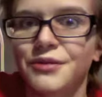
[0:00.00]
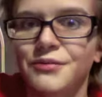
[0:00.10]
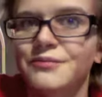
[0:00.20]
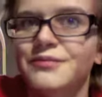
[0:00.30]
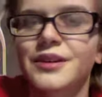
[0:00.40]

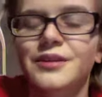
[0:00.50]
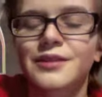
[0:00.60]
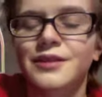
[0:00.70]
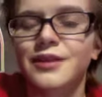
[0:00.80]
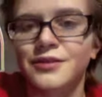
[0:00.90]
it
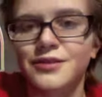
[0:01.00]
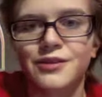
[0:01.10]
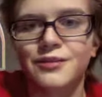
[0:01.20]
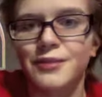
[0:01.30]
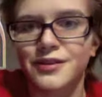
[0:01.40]
turns into a
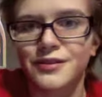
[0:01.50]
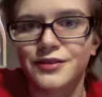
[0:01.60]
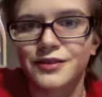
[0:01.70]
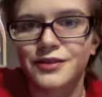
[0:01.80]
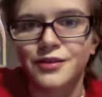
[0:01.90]
mess if it
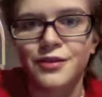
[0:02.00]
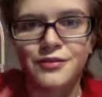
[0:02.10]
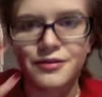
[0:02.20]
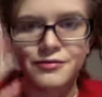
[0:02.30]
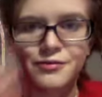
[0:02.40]
starts
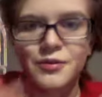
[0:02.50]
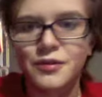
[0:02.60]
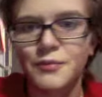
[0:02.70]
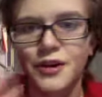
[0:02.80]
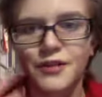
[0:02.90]

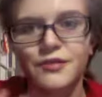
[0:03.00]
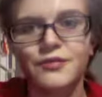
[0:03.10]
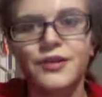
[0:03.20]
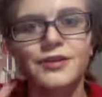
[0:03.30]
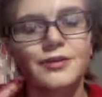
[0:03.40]
slipping off your
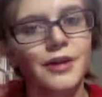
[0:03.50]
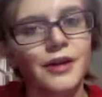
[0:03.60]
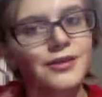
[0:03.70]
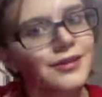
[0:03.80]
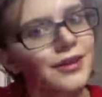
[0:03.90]
face and powder
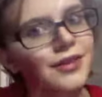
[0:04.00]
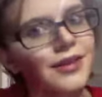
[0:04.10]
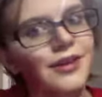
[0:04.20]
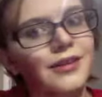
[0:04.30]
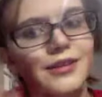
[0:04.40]
sets it
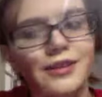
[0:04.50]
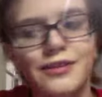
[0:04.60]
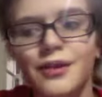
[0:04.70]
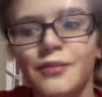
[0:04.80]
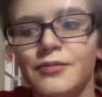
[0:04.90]
in and
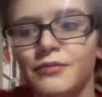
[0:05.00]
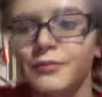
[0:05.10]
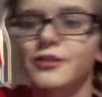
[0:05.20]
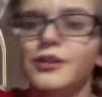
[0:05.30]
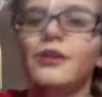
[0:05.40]
stops it from
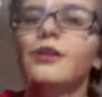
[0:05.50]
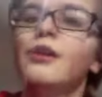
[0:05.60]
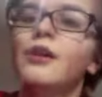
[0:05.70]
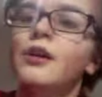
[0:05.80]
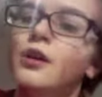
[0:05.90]
melting.
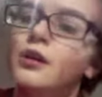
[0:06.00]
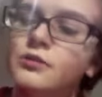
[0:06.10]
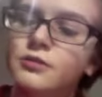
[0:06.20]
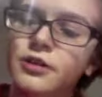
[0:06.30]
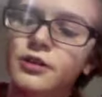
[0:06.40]
You
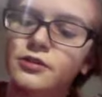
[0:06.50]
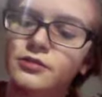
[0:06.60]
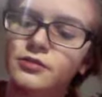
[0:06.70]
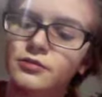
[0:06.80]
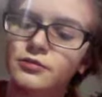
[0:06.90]
can also
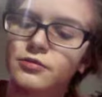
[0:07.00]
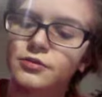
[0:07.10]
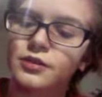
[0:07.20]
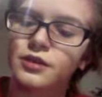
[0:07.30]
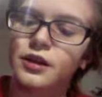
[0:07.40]
use,
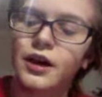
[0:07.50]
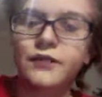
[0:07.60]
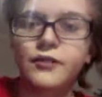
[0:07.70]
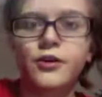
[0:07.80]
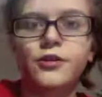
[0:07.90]
I have an
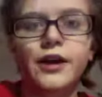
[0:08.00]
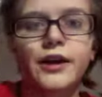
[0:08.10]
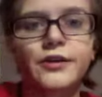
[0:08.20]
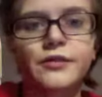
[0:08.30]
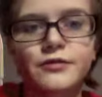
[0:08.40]

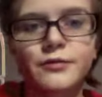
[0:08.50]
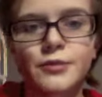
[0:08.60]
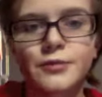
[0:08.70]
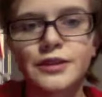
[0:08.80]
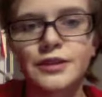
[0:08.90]
all-nighter from
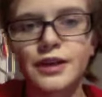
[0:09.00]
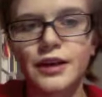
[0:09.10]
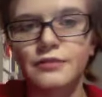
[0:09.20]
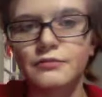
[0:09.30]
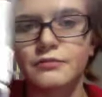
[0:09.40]
Urban Decay
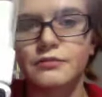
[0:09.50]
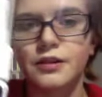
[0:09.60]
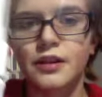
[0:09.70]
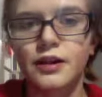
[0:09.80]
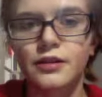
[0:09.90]

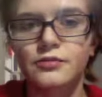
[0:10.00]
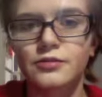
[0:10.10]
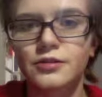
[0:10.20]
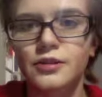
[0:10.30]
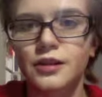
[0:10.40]
that I use.